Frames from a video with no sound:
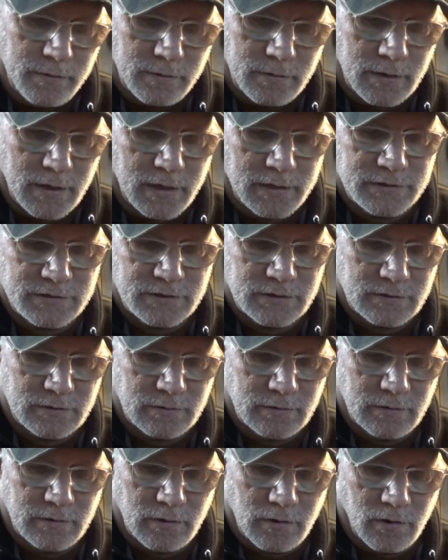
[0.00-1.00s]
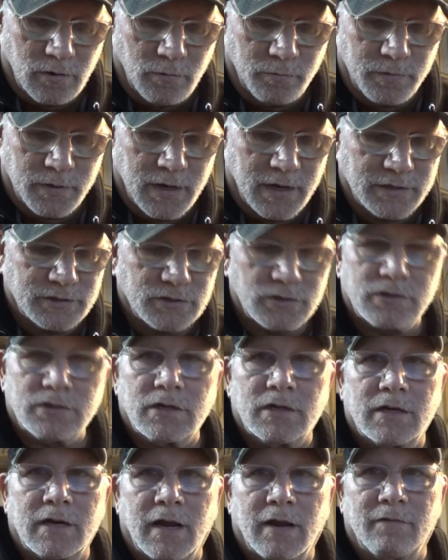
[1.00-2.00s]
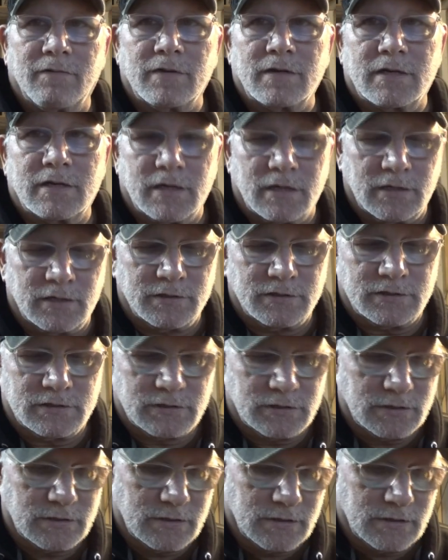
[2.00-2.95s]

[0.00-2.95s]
You guys, hope you guys are done having kids.